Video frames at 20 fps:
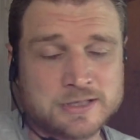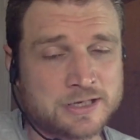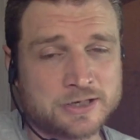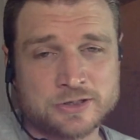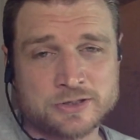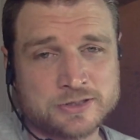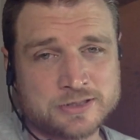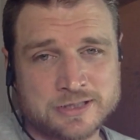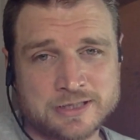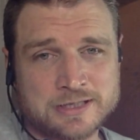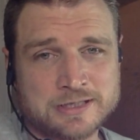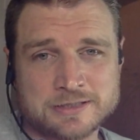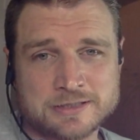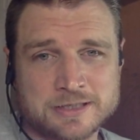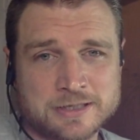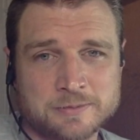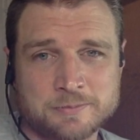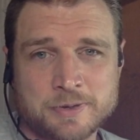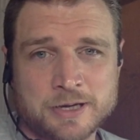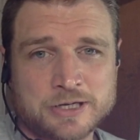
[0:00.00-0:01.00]
I couldn't send this
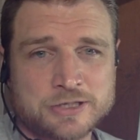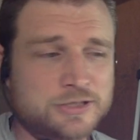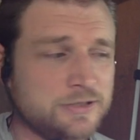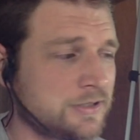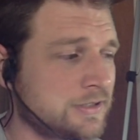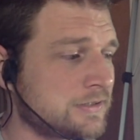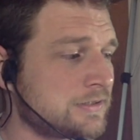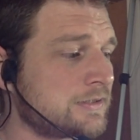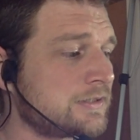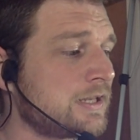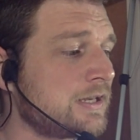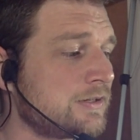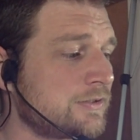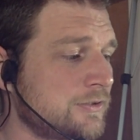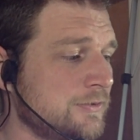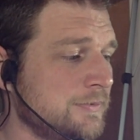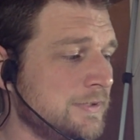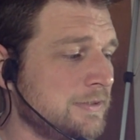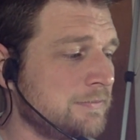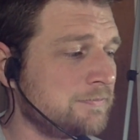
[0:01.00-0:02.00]
to the patient because it's got
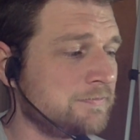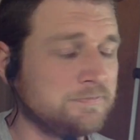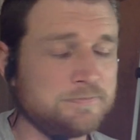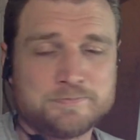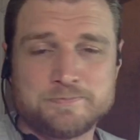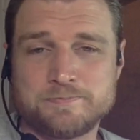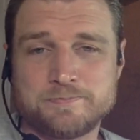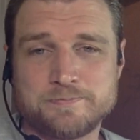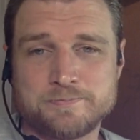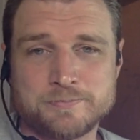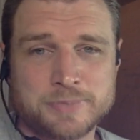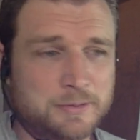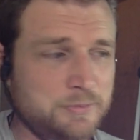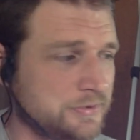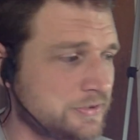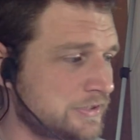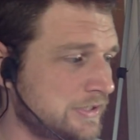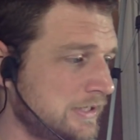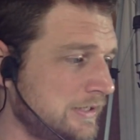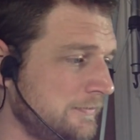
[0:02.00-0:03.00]
too many
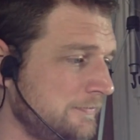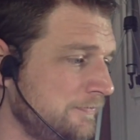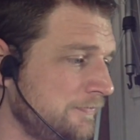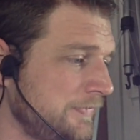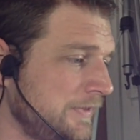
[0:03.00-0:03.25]
bubbles in it.